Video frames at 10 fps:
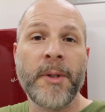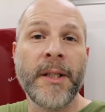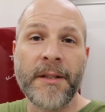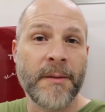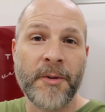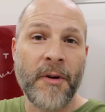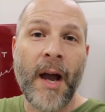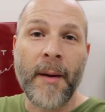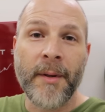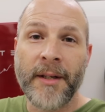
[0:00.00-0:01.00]
Please
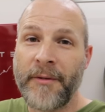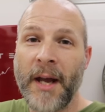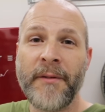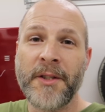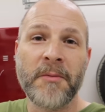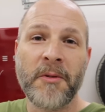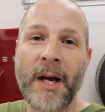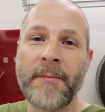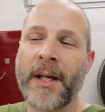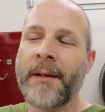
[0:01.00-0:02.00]
subscribe. If you haven't
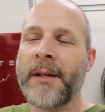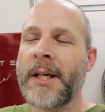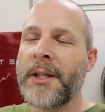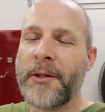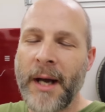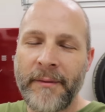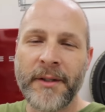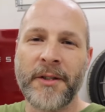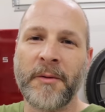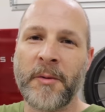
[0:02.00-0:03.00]
subscribed yet, you have
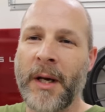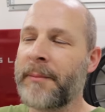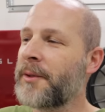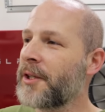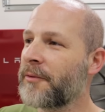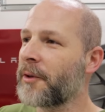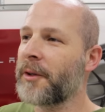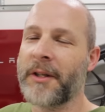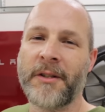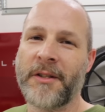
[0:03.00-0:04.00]
to subscribe just for
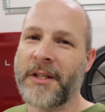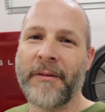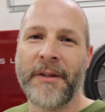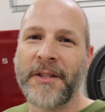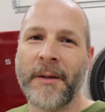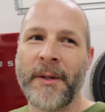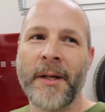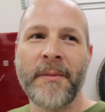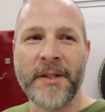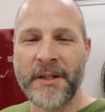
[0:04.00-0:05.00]
the stuff that's coming
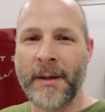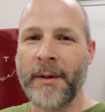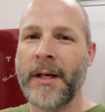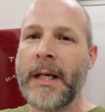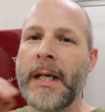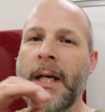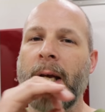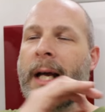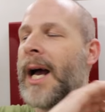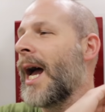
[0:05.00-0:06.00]
up this summer
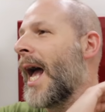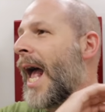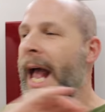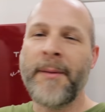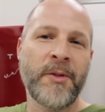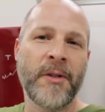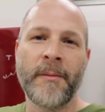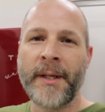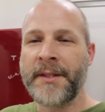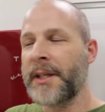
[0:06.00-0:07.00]
absolutely
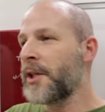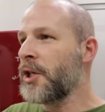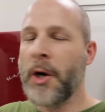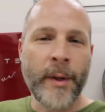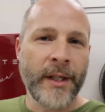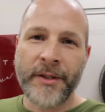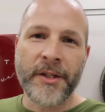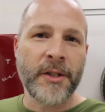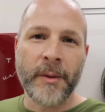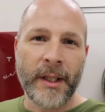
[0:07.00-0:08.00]
amazing. No one else
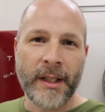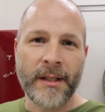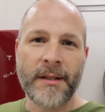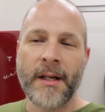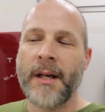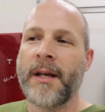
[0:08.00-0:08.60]
is doing this.